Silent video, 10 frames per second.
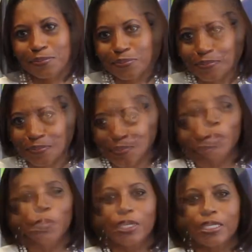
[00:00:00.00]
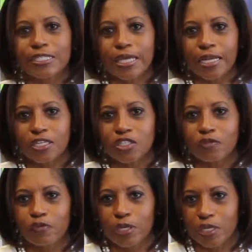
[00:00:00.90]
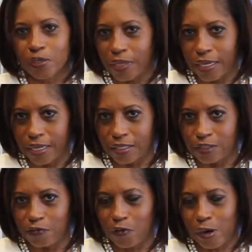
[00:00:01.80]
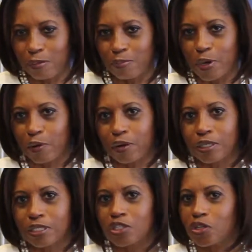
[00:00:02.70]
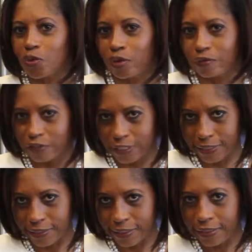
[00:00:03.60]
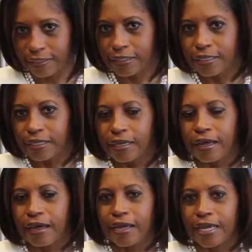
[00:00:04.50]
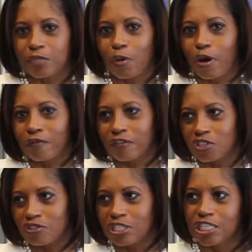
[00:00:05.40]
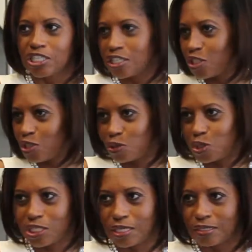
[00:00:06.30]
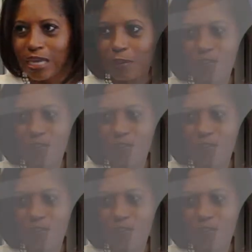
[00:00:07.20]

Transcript: So we decided to relocate from Maryland to Northern Virginia as part of a strategic solutioning type